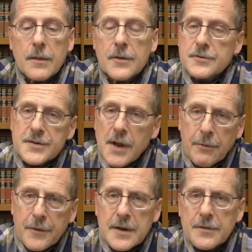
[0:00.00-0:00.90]
There's
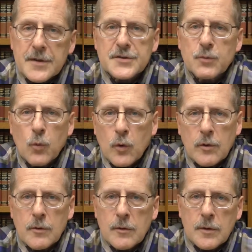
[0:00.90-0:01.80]
nothing in this
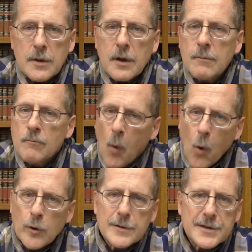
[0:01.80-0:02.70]
world
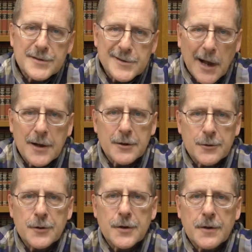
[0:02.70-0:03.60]
more
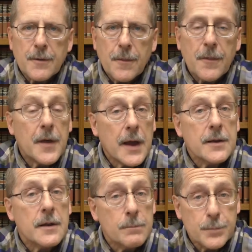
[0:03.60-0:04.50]
desired
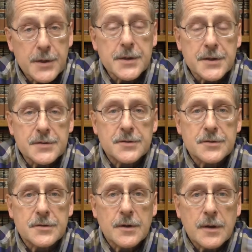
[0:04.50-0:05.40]
than
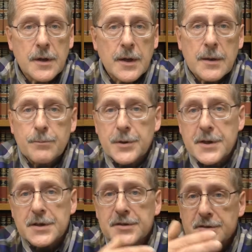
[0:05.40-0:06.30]
peace
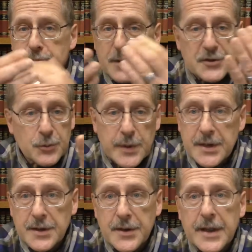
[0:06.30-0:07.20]
peace
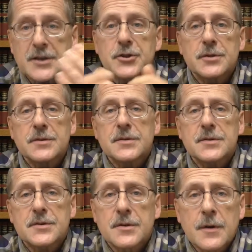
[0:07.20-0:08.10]
between
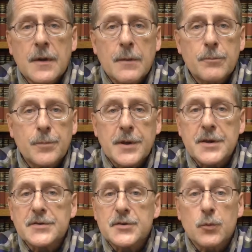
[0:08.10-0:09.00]
nations,
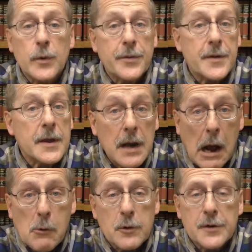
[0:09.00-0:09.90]
peace within
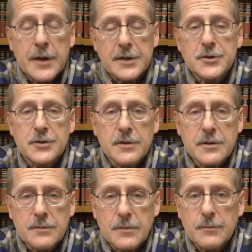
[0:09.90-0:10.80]
our
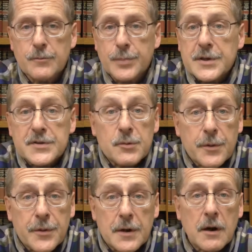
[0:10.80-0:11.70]
nation, peace
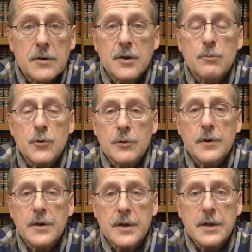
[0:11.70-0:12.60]
within our
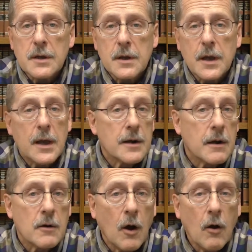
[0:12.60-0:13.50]
community and
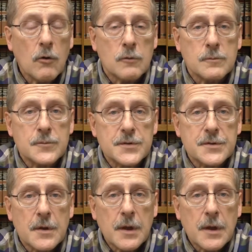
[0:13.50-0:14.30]
our homes.